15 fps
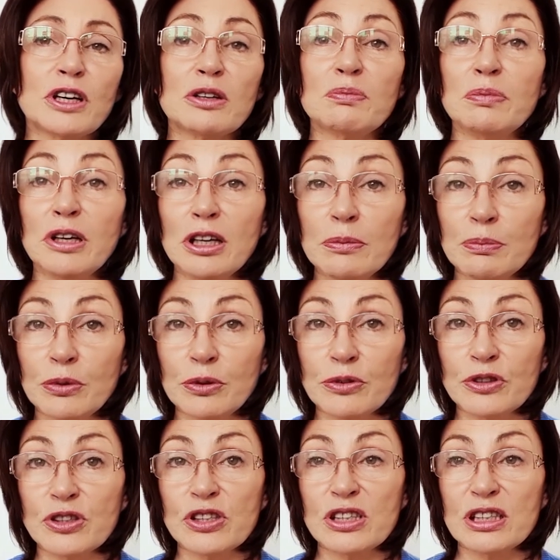people to
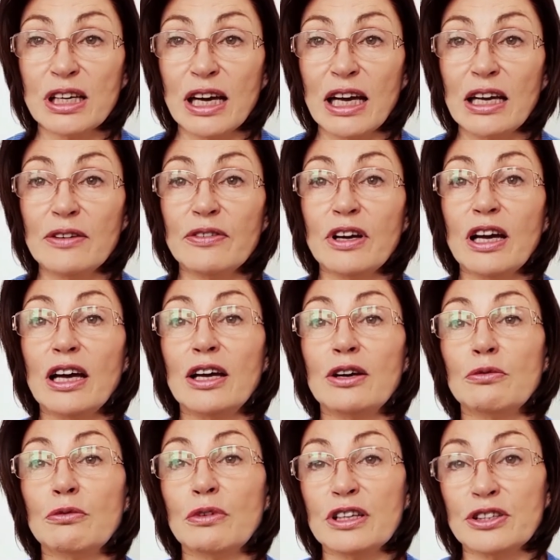save and
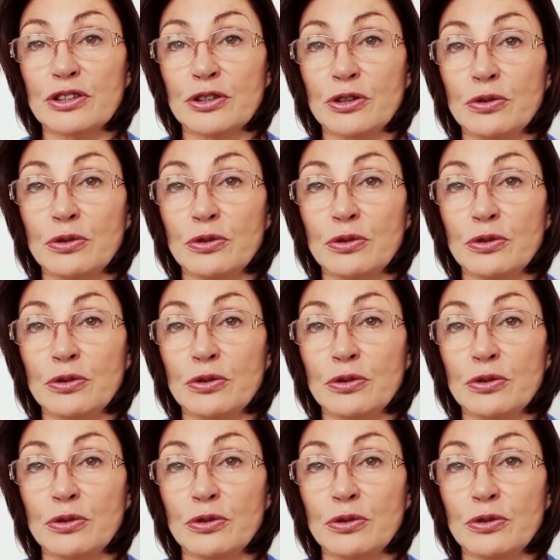rescue.